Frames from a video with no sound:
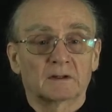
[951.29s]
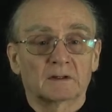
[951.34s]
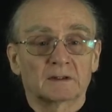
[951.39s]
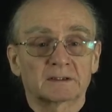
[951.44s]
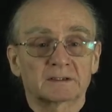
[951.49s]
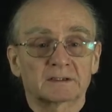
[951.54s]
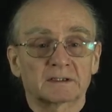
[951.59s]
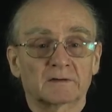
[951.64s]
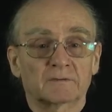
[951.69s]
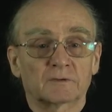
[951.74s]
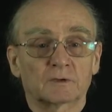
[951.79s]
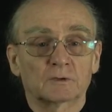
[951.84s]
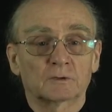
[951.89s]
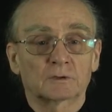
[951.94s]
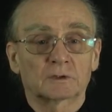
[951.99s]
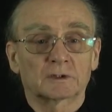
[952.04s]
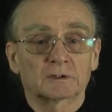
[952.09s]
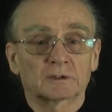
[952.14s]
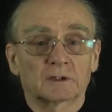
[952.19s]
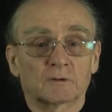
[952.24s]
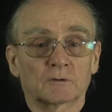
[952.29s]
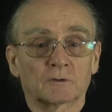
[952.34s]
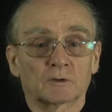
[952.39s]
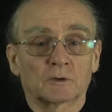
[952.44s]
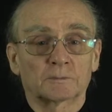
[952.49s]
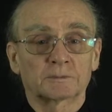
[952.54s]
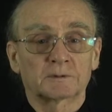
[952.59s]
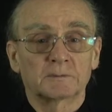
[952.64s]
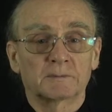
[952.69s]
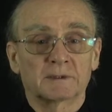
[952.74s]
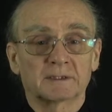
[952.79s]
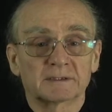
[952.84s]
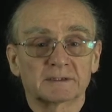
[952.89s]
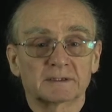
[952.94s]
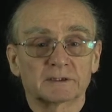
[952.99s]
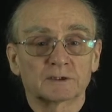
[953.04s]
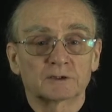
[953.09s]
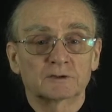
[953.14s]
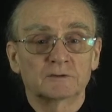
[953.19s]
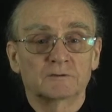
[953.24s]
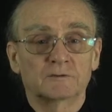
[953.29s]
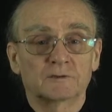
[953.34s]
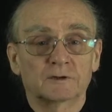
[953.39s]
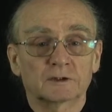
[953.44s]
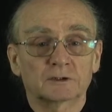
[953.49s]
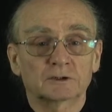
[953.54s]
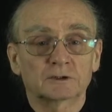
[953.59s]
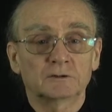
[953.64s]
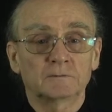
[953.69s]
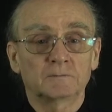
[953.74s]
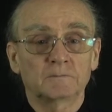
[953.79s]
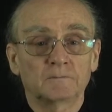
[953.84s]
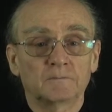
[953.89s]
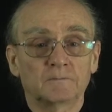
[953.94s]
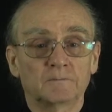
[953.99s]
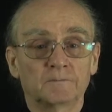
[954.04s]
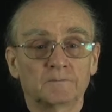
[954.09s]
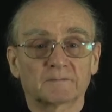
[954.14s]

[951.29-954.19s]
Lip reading: Let's have a look at our optimization function,